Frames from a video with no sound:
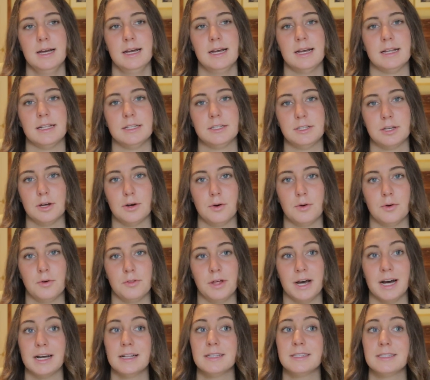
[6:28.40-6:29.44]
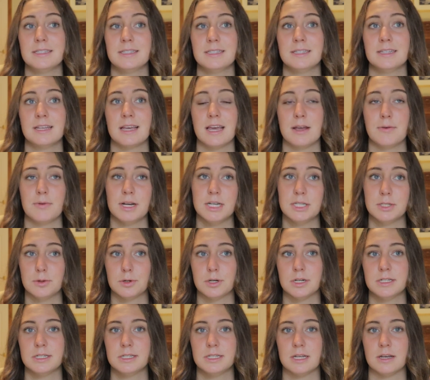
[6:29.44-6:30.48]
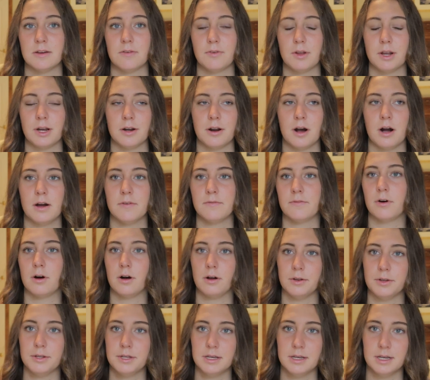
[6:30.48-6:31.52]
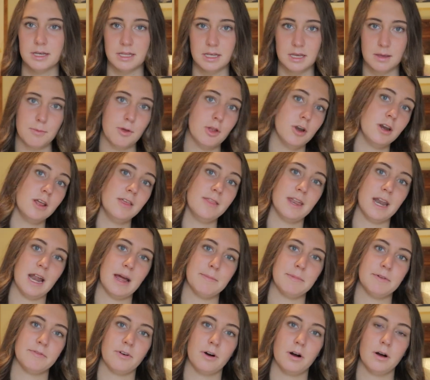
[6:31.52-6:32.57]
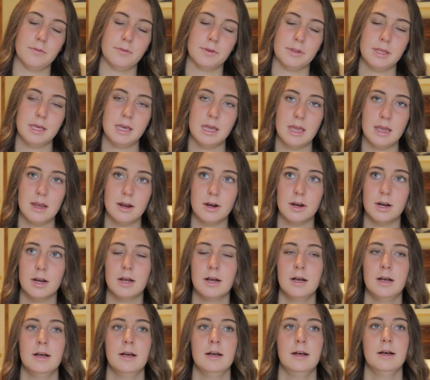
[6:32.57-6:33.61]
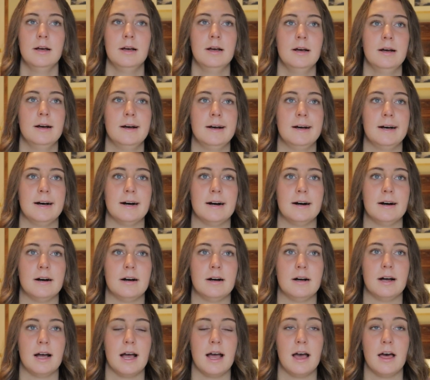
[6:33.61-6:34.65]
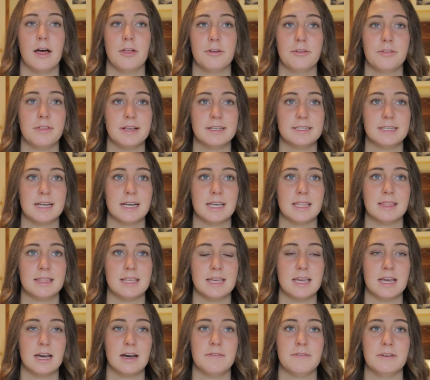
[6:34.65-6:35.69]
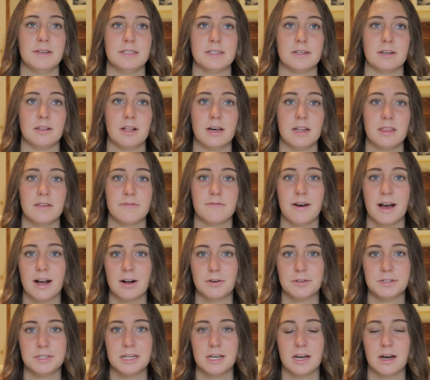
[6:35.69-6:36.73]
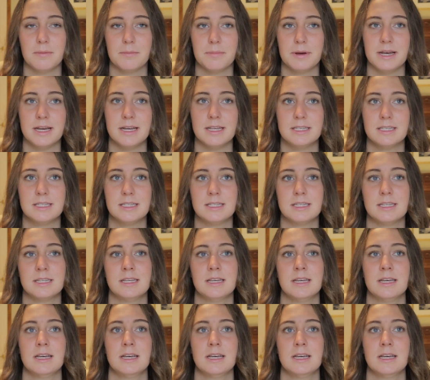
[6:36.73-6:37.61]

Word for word: And so that's a resource if you're not involved in the community that I'm involved with here. Uh, other things I can think of is a lot of the faculty on base